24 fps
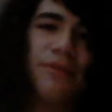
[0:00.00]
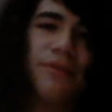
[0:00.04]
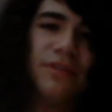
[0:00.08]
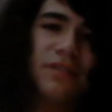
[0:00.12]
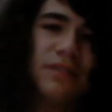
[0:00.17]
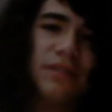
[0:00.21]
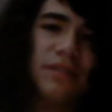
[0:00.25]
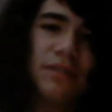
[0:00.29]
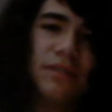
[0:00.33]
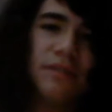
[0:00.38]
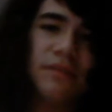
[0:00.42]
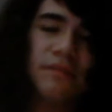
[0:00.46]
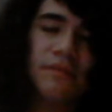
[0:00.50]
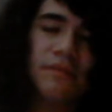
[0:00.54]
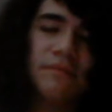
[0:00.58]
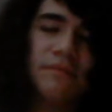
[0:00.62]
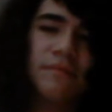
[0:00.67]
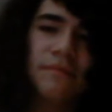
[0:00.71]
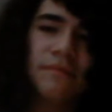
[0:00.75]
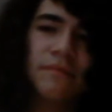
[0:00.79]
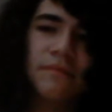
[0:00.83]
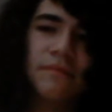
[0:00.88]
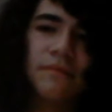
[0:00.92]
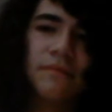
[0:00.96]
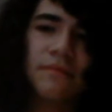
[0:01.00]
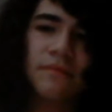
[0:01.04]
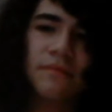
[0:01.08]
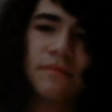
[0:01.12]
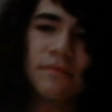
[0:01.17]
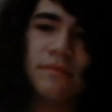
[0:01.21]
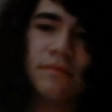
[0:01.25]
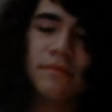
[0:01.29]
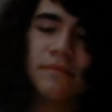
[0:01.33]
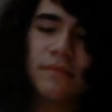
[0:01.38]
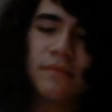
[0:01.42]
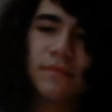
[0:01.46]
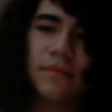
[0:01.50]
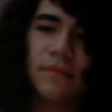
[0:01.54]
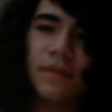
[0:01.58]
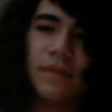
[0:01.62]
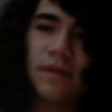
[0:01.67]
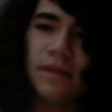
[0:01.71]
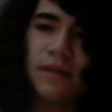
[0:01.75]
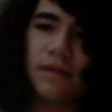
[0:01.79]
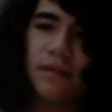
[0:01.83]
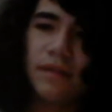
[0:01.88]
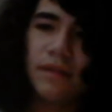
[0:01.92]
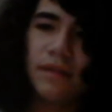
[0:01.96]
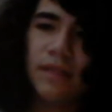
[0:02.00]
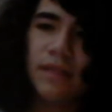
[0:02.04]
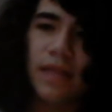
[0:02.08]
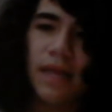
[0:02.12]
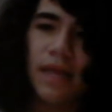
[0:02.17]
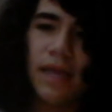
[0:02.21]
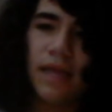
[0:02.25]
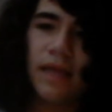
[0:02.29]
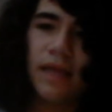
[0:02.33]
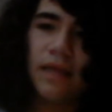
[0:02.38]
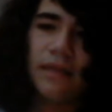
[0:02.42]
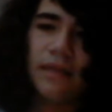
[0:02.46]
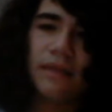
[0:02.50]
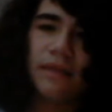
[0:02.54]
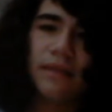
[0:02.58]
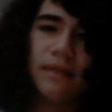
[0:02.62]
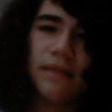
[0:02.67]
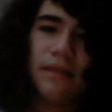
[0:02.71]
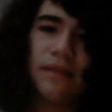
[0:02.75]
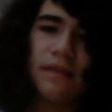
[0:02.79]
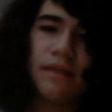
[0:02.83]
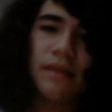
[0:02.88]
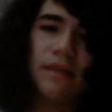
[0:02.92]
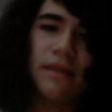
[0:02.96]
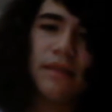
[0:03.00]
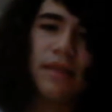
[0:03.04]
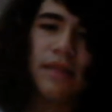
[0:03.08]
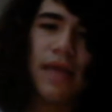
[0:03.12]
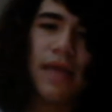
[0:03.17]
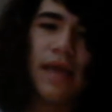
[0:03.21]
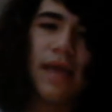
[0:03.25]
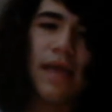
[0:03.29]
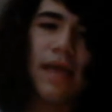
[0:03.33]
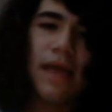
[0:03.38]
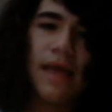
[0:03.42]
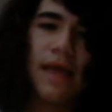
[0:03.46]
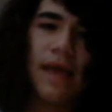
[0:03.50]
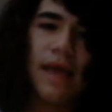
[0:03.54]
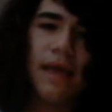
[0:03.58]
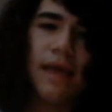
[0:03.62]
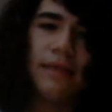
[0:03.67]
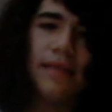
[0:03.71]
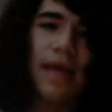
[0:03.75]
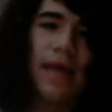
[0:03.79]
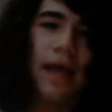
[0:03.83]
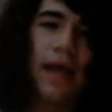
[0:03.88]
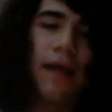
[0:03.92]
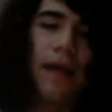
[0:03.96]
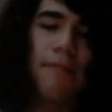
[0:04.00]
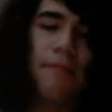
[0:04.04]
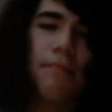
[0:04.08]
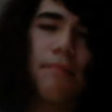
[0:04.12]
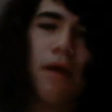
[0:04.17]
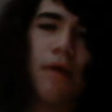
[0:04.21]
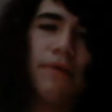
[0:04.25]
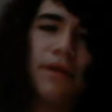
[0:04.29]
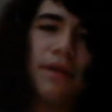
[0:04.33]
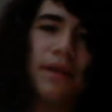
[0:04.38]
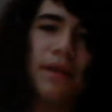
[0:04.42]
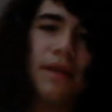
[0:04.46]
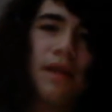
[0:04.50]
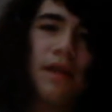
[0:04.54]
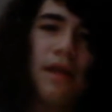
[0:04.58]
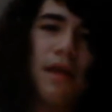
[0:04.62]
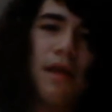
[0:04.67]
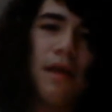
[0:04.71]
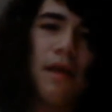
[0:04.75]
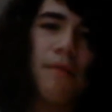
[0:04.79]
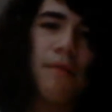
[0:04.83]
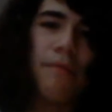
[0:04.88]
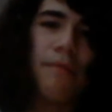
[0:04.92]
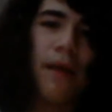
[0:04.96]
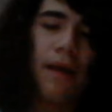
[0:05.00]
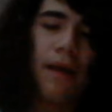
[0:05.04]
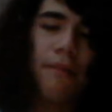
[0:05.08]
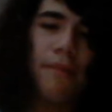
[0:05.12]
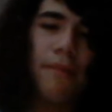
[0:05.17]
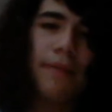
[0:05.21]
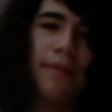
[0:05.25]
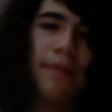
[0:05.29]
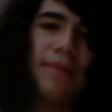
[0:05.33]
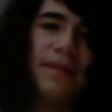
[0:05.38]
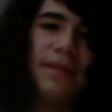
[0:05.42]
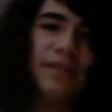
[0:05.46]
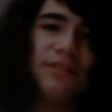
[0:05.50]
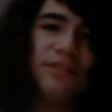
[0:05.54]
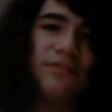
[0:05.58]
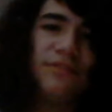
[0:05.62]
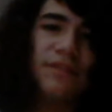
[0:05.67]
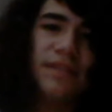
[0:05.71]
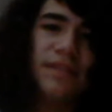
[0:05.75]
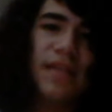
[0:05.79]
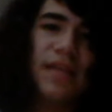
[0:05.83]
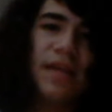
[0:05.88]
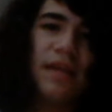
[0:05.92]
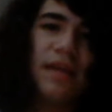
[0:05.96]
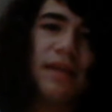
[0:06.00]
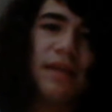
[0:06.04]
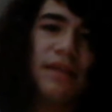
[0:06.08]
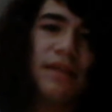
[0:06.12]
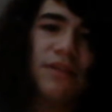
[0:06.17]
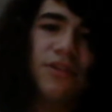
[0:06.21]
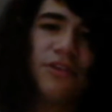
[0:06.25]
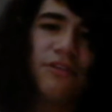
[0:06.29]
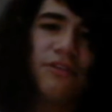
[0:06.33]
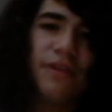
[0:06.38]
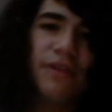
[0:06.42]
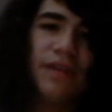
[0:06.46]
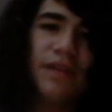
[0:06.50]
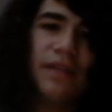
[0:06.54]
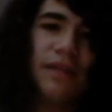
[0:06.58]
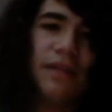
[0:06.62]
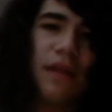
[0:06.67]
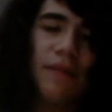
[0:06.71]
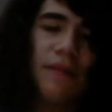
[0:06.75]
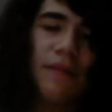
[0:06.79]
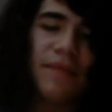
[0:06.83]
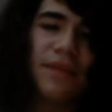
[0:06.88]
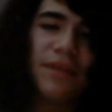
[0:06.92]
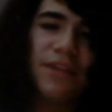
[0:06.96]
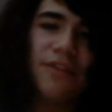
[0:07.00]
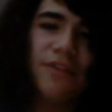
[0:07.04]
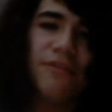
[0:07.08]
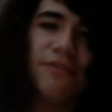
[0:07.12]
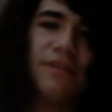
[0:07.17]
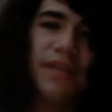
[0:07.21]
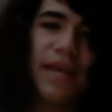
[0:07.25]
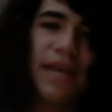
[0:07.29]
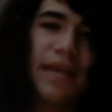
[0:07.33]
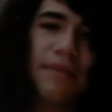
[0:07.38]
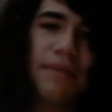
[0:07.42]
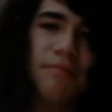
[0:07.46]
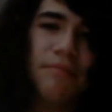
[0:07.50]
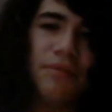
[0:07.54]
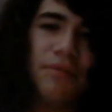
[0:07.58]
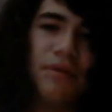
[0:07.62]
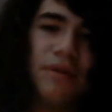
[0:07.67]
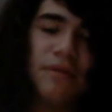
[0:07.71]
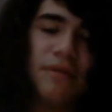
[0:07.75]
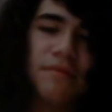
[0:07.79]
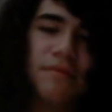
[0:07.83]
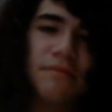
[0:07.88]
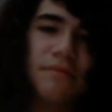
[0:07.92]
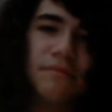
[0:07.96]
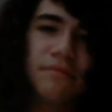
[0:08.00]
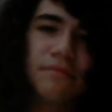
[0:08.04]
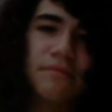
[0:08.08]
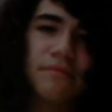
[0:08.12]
person that I probably might be doing that Q&A, but